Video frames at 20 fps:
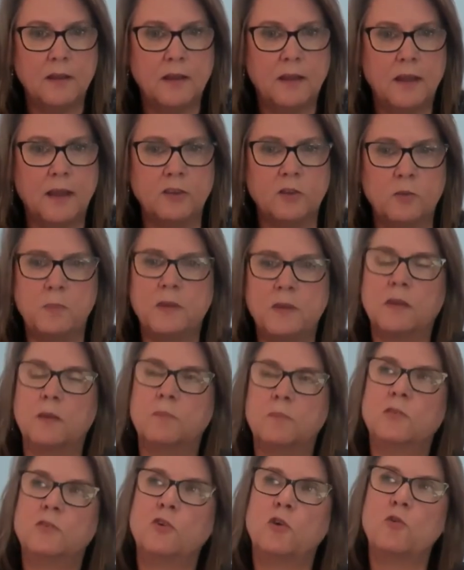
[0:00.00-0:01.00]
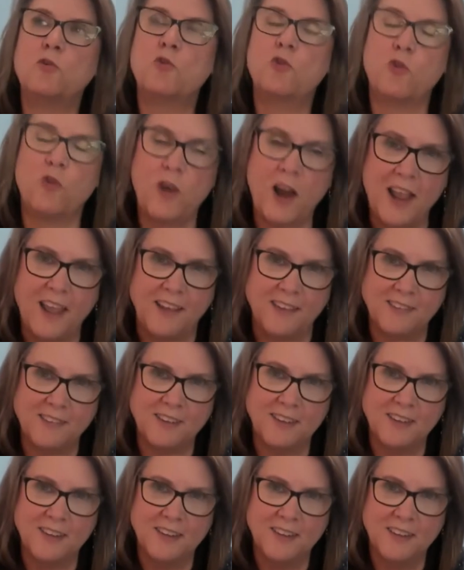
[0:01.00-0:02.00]
has become so
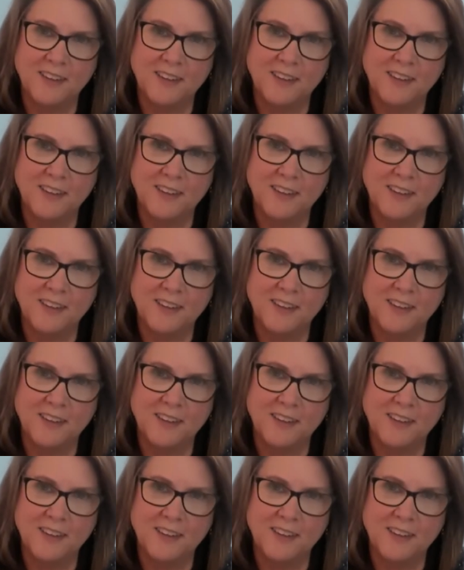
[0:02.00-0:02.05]
great